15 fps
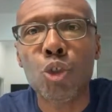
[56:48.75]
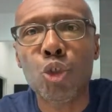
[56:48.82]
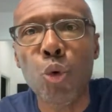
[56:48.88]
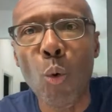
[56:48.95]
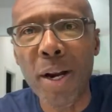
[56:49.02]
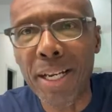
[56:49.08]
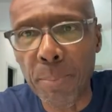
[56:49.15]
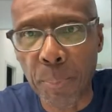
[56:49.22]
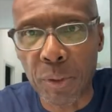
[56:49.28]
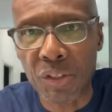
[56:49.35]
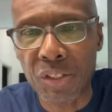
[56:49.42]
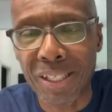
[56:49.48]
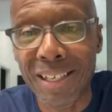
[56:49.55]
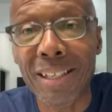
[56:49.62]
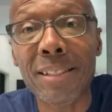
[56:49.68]

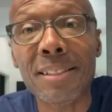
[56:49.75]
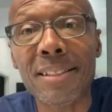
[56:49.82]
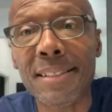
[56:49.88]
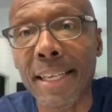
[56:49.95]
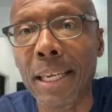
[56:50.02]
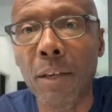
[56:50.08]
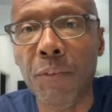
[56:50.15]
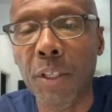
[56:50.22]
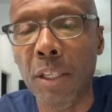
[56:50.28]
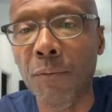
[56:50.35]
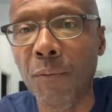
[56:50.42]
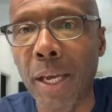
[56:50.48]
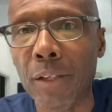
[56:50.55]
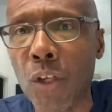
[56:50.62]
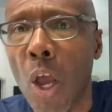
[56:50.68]
20% save and
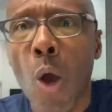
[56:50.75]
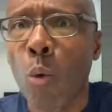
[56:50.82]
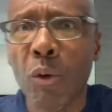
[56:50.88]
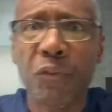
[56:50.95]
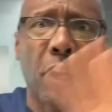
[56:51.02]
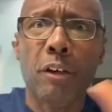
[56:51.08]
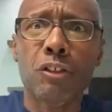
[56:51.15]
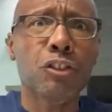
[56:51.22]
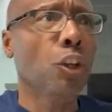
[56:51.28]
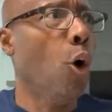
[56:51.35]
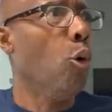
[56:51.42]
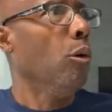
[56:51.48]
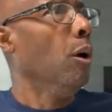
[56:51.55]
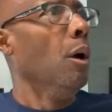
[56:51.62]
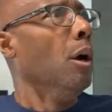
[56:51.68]
invest. Well, there's
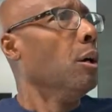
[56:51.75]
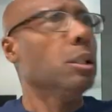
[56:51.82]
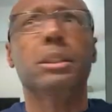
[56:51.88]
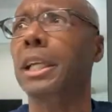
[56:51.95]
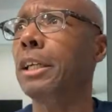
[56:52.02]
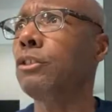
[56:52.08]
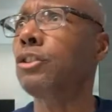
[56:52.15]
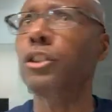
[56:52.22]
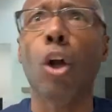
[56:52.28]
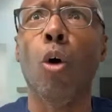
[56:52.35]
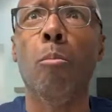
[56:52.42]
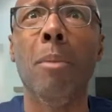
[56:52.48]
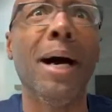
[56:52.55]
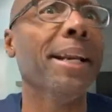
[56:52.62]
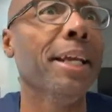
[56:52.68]
no there's
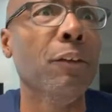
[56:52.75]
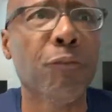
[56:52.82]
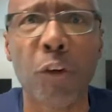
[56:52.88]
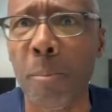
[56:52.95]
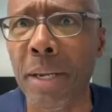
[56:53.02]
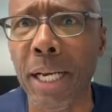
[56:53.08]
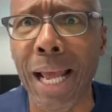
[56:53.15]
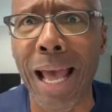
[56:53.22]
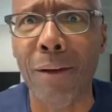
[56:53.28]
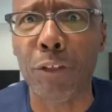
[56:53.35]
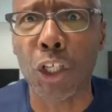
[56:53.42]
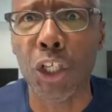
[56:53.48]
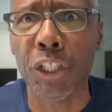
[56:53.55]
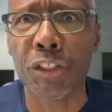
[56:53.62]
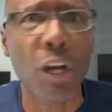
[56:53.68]
no money in for me to have
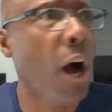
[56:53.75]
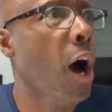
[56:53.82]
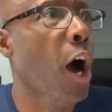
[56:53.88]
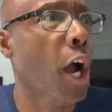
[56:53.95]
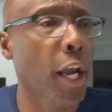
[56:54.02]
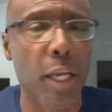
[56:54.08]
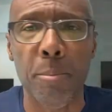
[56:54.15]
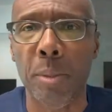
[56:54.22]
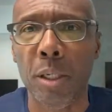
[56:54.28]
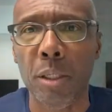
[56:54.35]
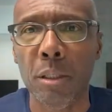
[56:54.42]
a good time.